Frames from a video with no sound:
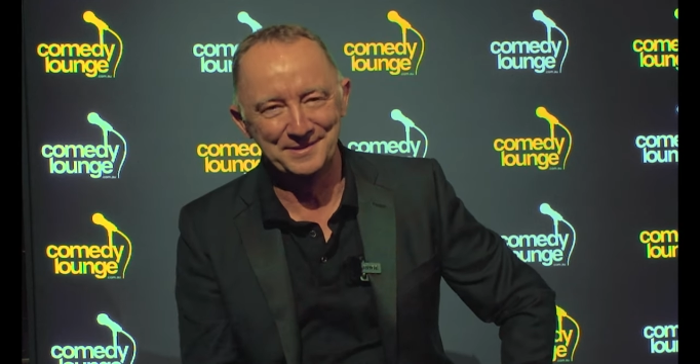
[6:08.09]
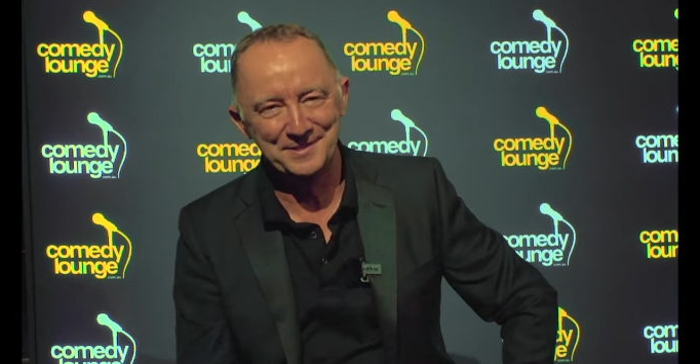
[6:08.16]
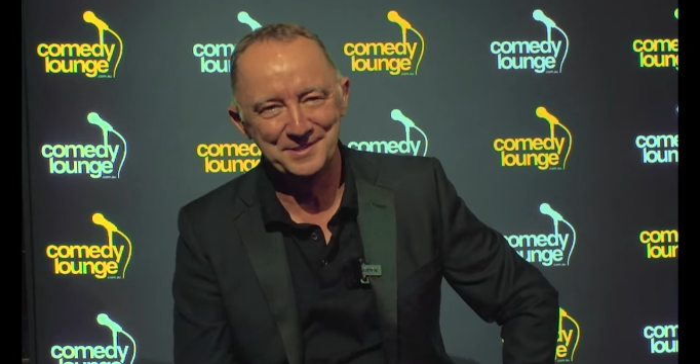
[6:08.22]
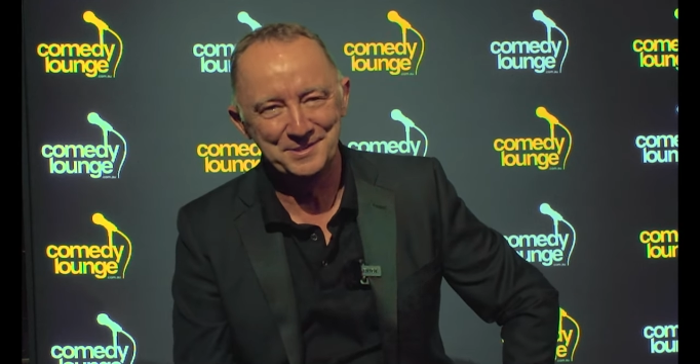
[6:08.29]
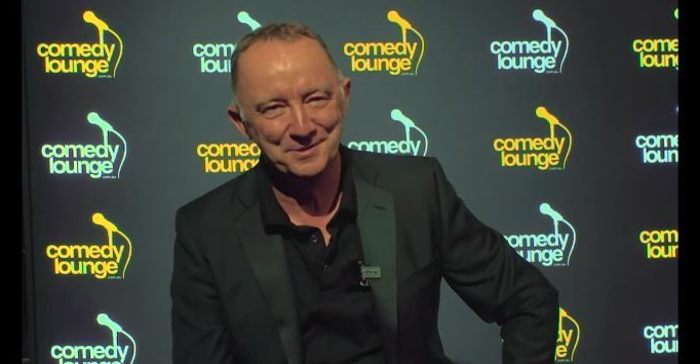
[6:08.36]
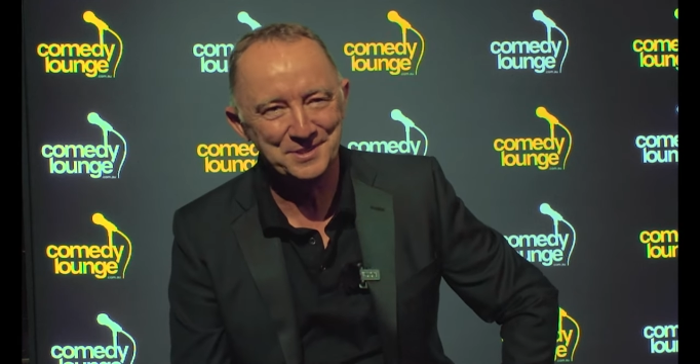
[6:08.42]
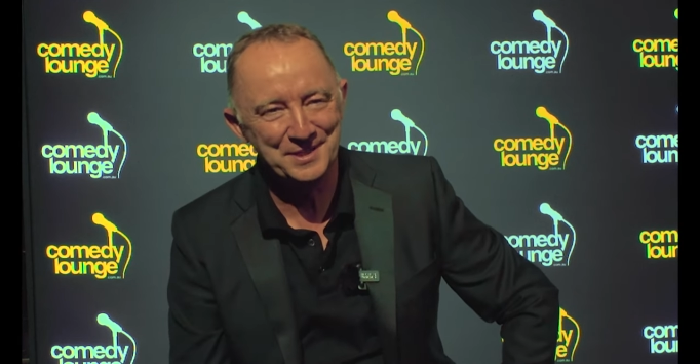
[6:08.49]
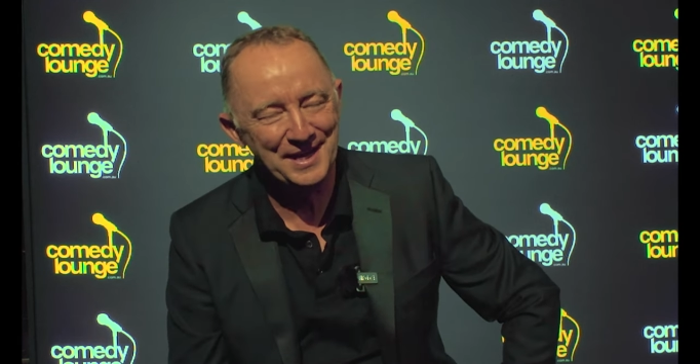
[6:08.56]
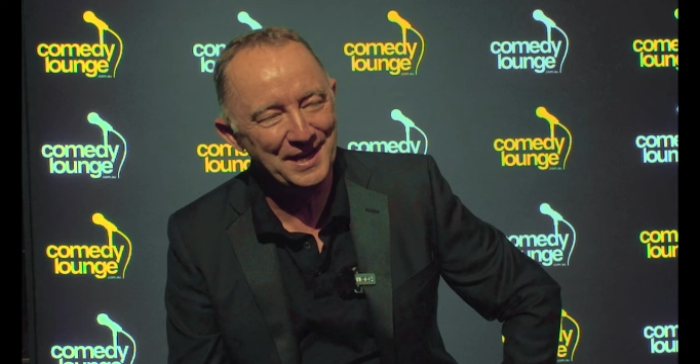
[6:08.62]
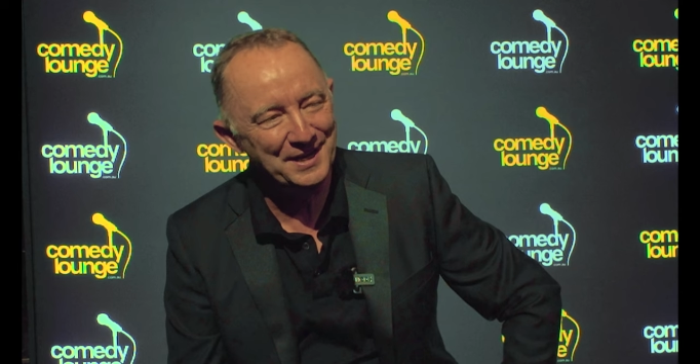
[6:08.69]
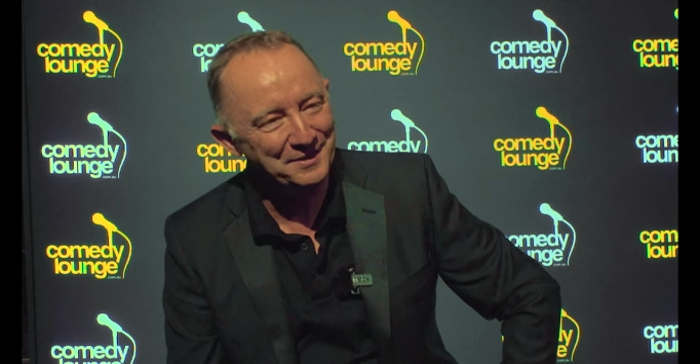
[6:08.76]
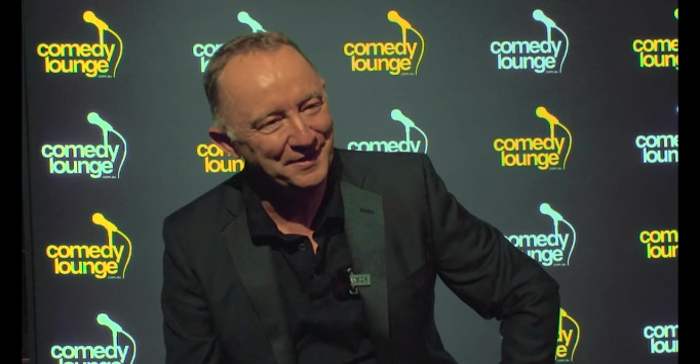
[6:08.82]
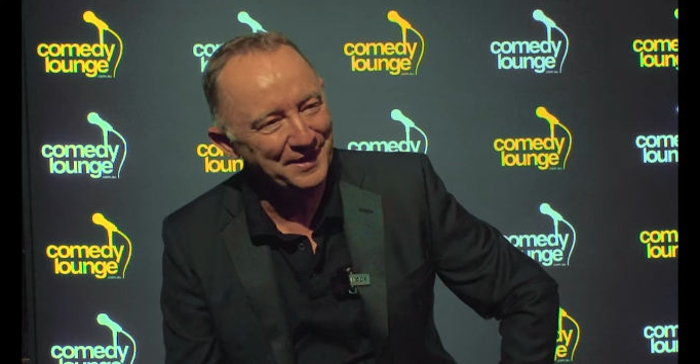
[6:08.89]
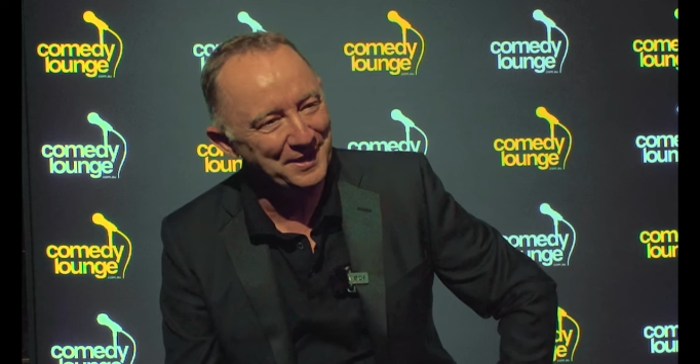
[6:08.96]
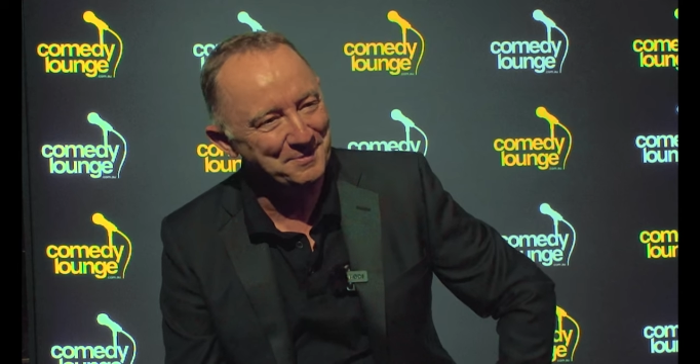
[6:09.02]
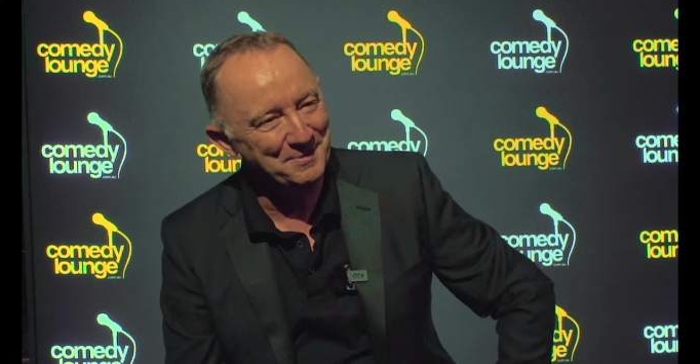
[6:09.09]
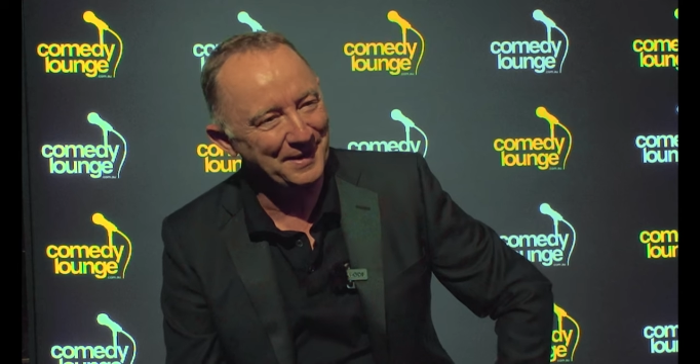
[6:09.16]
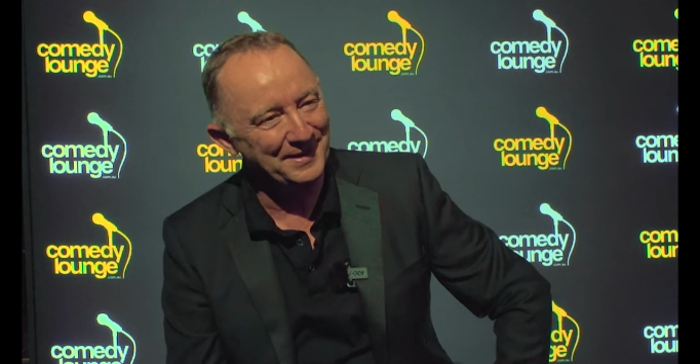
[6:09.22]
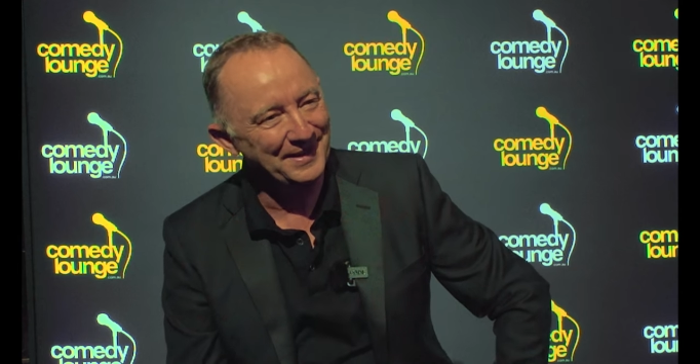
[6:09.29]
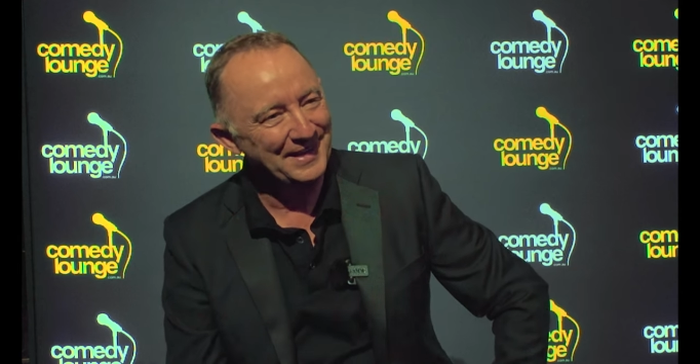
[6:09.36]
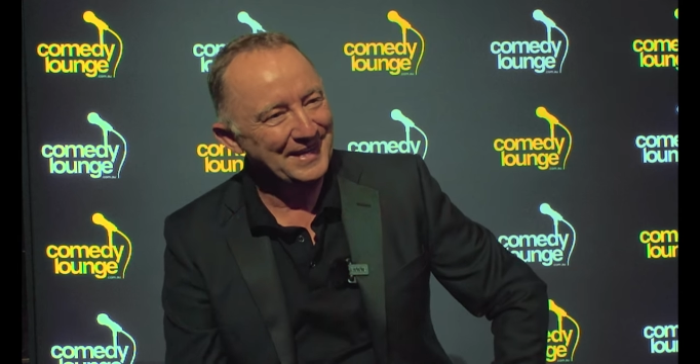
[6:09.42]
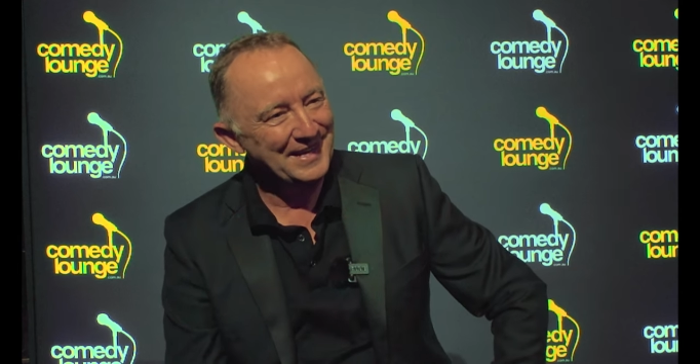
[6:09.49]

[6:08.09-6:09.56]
She's not scared of anyone.